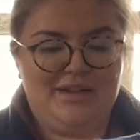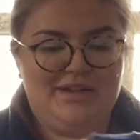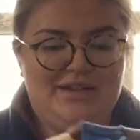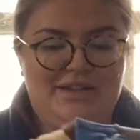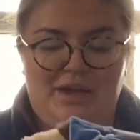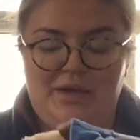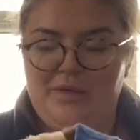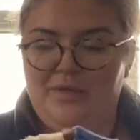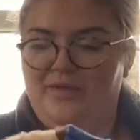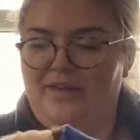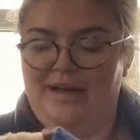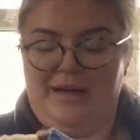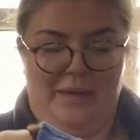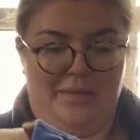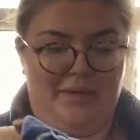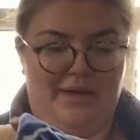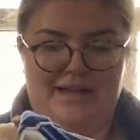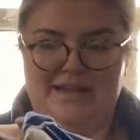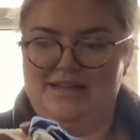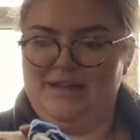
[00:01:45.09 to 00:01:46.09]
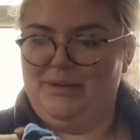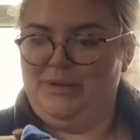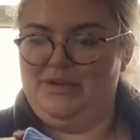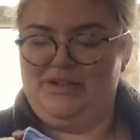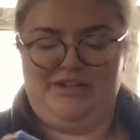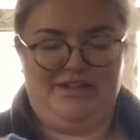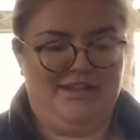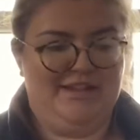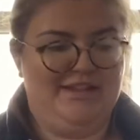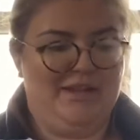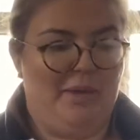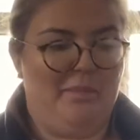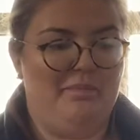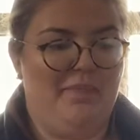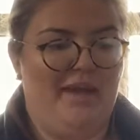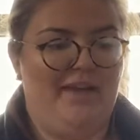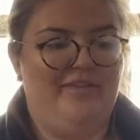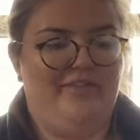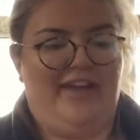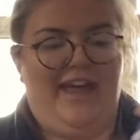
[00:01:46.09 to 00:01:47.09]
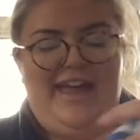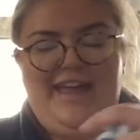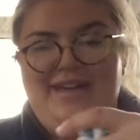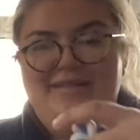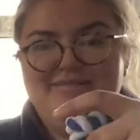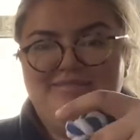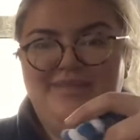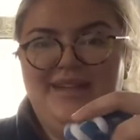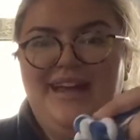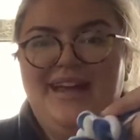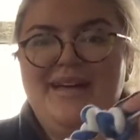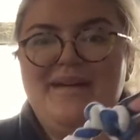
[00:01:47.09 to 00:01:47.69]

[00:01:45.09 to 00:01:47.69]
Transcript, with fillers: so funny because it was just so big for him